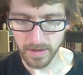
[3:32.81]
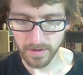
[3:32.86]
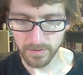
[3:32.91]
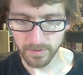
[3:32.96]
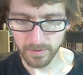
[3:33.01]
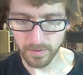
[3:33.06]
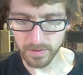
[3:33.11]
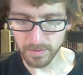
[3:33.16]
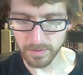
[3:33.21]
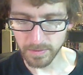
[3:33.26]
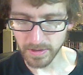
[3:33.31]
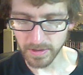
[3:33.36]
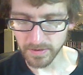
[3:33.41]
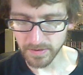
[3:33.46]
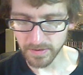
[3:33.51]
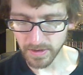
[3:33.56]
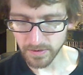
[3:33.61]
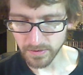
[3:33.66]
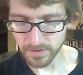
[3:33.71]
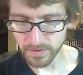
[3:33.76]
Sony
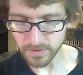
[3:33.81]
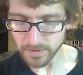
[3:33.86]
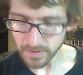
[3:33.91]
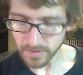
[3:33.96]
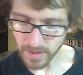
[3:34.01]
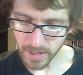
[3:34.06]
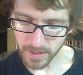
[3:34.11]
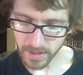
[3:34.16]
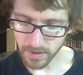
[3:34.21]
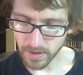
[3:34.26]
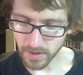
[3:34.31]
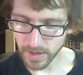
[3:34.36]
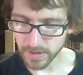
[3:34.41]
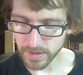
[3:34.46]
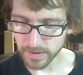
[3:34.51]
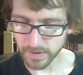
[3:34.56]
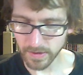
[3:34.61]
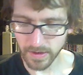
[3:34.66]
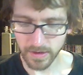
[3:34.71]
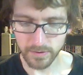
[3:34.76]
PlayStations, I
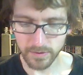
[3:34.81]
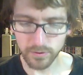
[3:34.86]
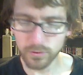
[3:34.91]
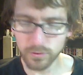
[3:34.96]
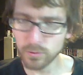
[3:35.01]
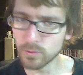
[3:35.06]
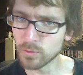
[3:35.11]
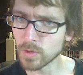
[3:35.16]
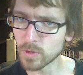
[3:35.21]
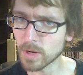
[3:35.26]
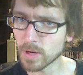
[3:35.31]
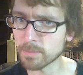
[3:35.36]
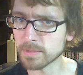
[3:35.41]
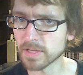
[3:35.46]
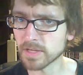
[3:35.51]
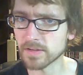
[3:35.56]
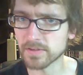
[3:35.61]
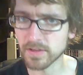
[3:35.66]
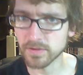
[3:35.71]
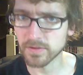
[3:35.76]
got 2
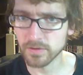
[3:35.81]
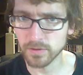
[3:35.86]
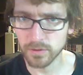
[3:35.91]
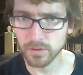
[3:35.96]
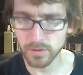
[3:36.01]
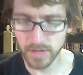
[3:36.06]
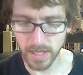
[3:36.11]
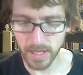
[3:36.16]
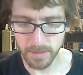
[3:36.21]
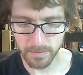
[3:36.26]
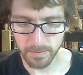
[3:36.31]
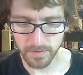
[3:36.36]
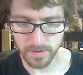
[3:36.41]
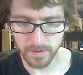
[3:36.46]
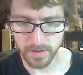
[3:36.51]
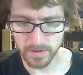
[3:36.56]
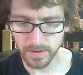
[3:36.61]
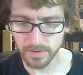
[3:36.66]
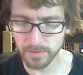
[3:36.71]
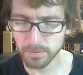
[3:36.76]
PlayStation 2 games.
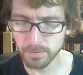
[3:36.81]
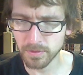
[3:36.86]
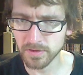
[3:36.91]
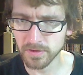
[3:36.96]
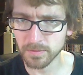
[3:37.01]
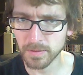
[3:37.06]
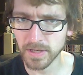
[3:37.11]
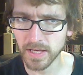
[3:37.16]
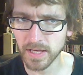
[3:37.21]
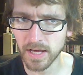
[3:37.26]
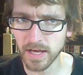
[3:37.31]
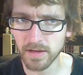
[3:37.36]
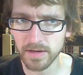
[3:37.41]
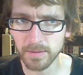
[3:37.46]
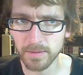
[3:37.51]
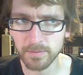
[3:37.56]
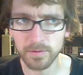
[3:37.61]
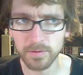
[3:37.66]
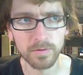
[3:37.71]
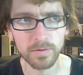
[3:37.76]
This brings my count
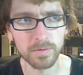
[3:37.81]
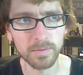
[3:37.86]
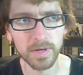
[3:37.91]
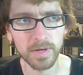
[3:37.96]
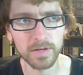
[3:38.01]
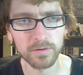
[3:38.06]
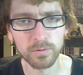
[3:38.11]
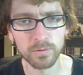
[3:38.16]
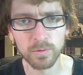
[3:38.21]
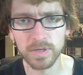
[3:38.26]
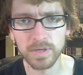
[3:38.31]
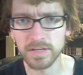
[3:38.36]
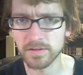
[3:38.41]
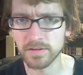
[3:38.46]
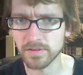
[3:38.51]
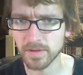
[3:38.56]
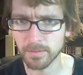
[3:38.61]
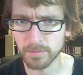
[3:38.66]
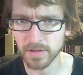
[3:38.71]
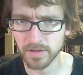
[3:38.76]
up to about
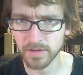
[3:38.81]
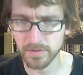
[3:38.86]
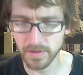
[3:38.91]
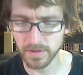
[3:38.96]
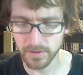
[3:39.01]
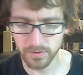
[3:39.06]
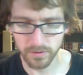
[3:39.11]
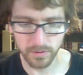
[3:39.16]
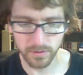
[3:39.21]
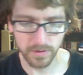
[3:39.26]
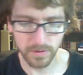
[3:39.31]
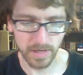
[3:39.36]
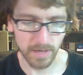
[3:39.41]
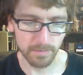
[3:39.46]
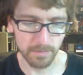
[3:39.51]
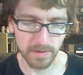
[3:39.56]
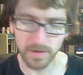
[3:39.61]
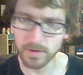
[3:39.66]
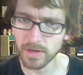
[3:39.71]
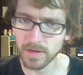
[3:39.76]
20-some PlayStation 2
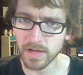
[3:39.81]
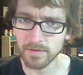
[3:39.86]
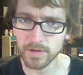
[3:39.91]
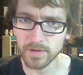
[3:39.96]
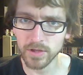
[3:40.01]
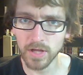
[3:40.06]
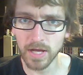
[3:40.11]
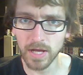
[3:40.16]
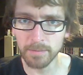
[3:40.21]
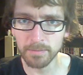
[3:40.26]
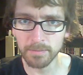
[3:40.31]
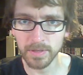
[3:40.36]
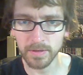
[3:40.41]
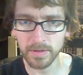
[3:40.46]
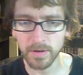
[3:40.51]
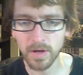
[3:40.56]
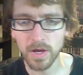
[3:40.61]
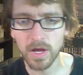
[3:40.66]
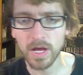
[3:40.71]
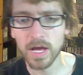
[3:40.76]
games. I don't have a lot, but
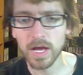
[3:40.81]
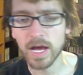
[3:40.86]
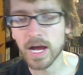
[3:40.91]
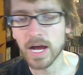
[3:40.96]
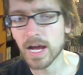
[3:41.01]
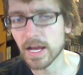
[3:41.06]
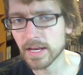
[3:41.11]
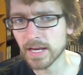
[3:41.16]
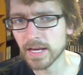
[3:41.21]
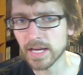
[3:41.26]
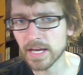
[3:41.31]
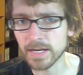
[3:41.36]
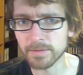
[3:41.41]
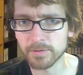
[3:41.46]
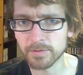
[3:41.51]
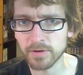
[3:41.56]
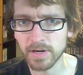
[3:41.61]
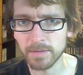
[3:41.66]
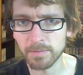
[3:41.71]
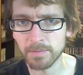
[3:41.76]
I kind
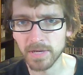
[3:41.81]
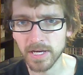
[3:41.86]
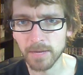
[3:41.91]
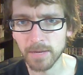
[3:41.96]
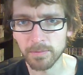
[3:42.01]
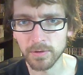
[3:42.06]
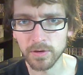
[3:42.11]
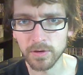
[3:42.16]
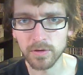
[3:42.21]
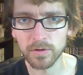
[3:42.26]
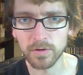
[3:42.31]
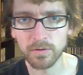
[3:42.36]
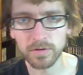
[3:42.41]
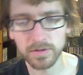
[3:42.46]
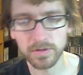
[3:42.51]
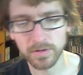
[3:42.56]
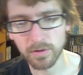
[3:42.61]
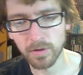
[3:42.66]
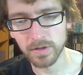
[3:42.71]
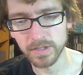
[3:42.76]
of try to pick up good
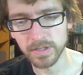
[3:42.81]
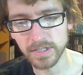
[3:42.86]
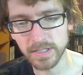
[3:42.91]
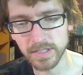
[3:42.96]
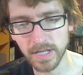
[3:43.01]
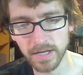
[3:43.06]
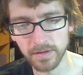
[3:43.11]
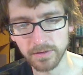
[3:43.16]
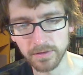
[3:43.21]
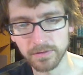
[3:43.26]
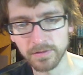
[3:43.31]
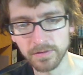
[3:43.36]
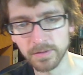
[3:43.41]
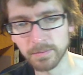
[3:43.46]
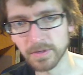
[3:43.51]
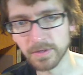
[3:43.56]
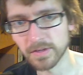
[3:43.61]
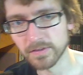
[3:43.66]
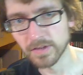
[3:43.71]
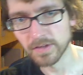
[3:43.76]
quality titles for
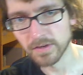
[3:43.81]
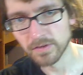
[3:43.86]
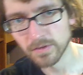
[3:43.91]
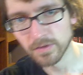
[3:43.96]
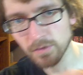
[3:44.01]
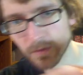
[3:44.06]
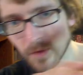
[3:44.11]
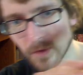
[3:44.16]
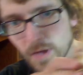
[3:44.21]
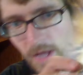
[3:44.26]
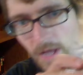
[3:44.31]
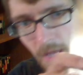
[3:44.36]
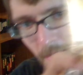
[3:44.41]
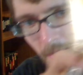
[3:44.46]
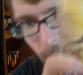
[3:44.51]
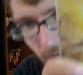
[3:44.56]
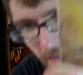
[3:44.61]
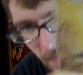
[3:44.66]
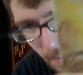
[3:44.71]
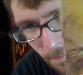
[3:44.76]
the PlayStation 2.
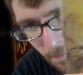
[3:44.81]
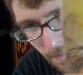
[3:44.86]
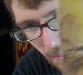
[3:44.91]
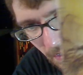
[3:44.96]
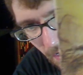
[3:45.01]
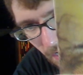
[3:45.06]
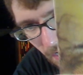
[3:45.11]
Picked up